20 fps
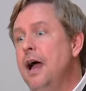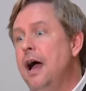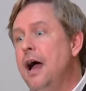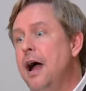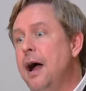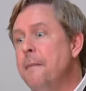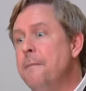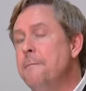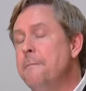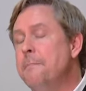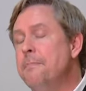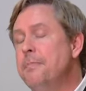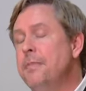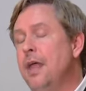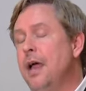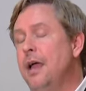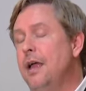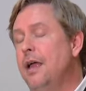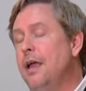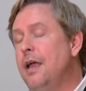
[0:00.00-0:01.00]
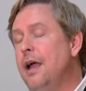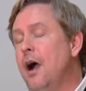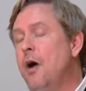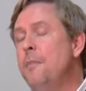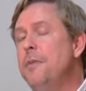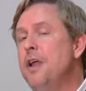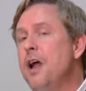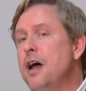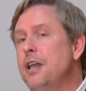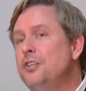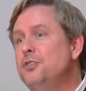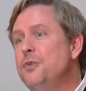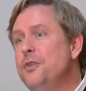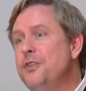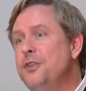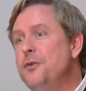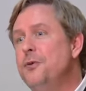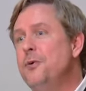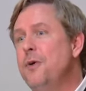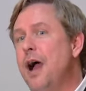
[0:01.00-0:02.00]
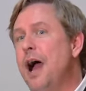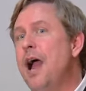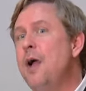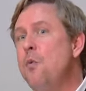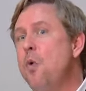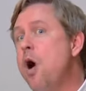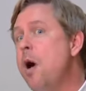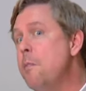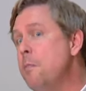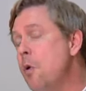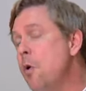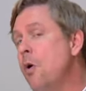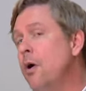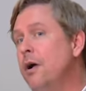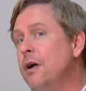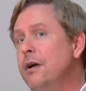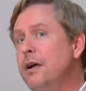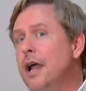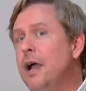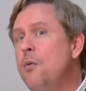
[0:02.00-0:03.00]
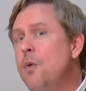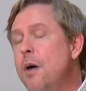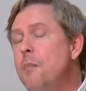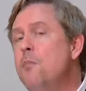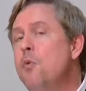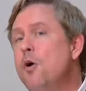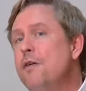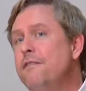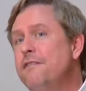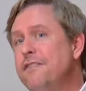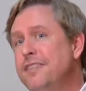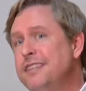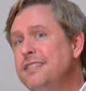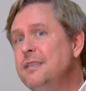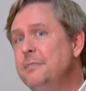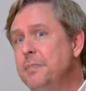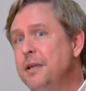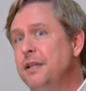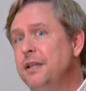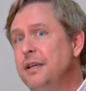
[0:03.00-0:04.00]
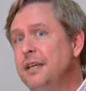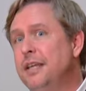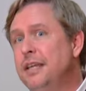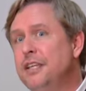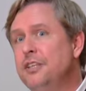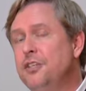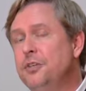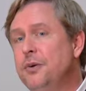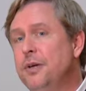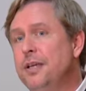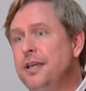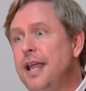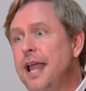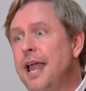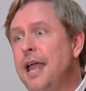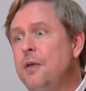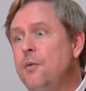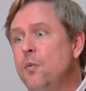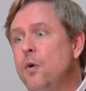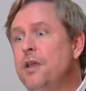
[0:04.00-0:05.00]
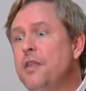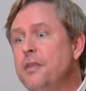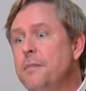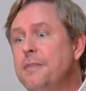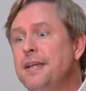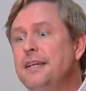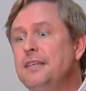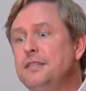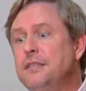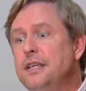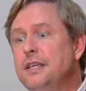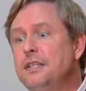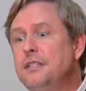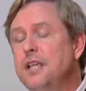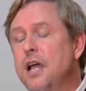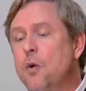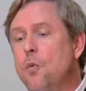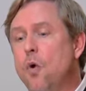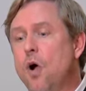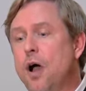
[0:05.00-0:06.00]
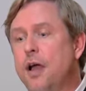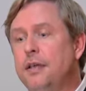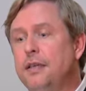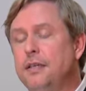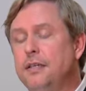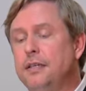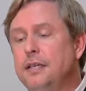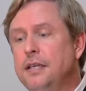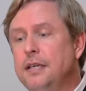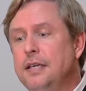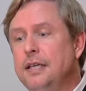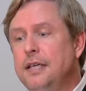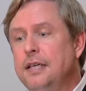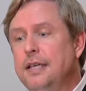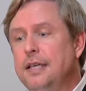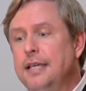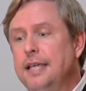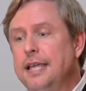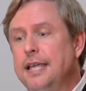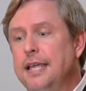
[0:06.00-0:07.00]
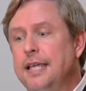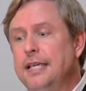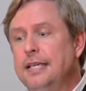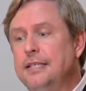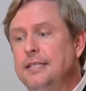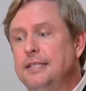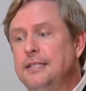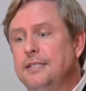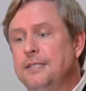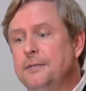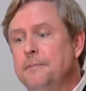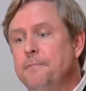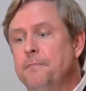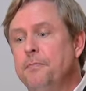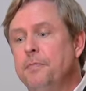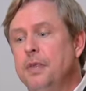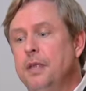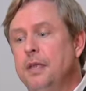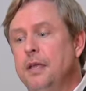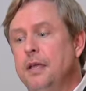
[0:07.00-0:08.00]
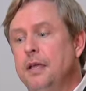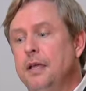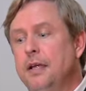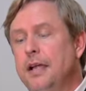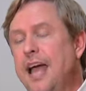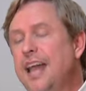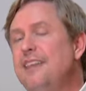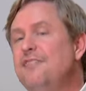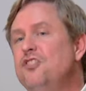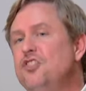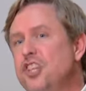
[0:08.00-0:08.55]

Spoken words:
I'll be honest with you, I want more. I want more visibility into it. And one of the biggest things I want is kind of